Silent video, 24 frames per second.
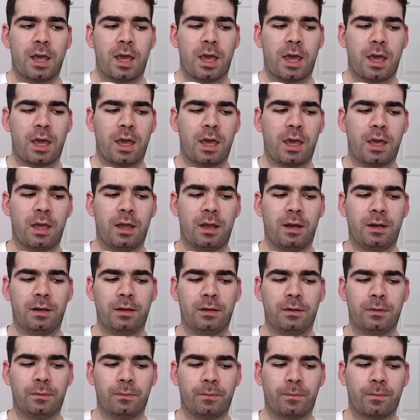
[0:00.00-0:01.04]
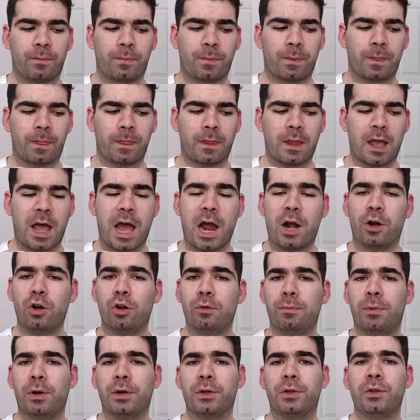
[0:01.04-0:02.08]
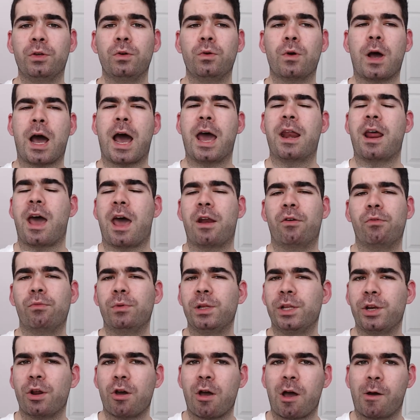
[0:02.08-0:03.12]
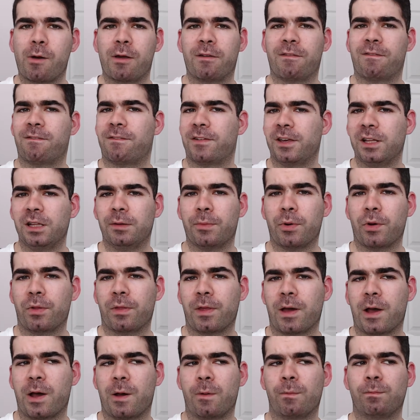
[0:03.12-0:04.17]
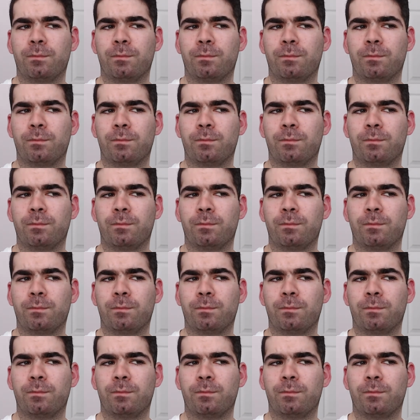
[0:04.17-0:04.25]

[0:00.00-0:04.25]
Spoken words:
And I don't know about you, I don't really know how I feel about that.